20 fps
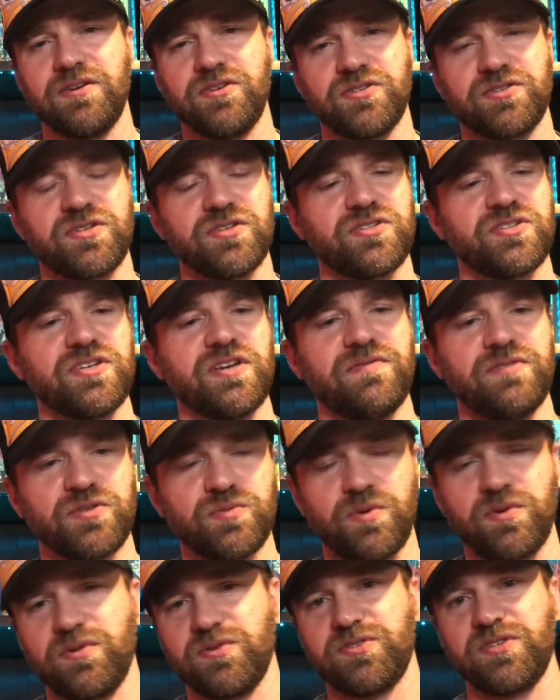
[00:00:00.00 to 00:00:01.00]
just to see if it's
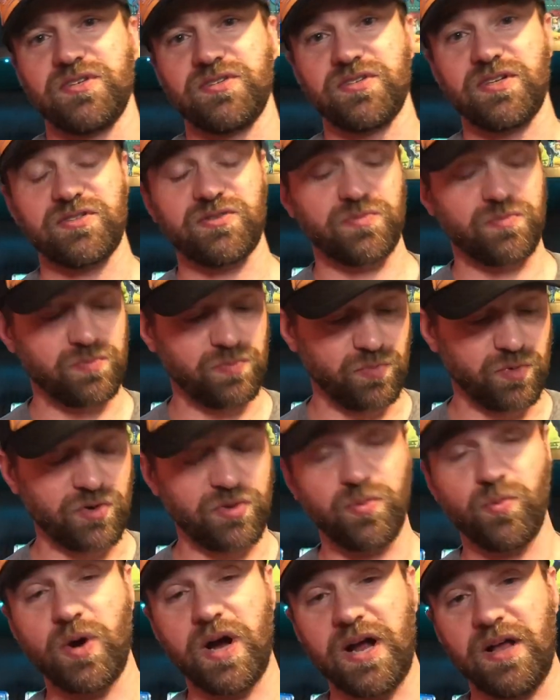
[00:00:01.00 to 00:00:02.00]
one of those things that's
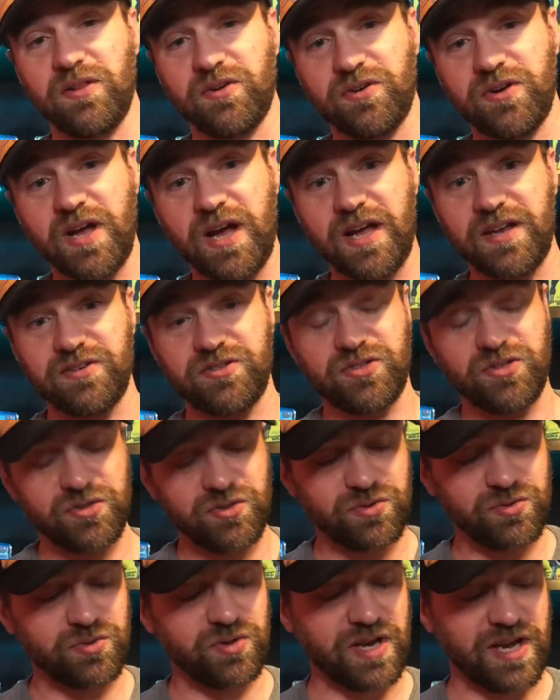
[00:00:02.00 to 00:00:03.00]
worthwhile or not
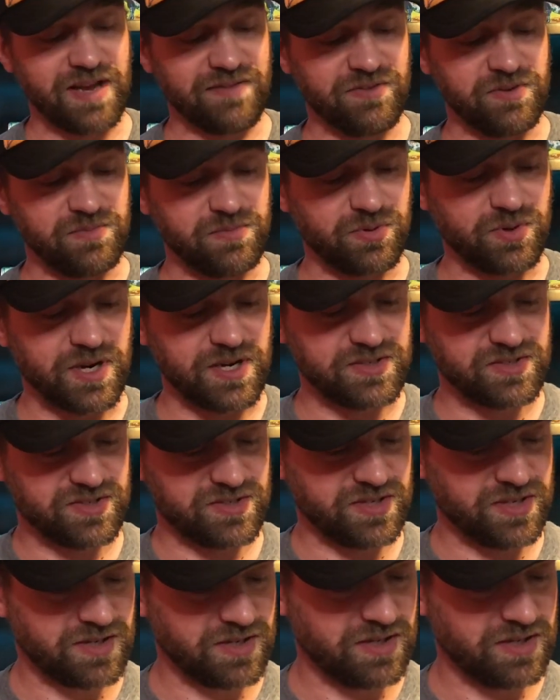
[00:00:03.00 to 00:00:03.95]
to have it press.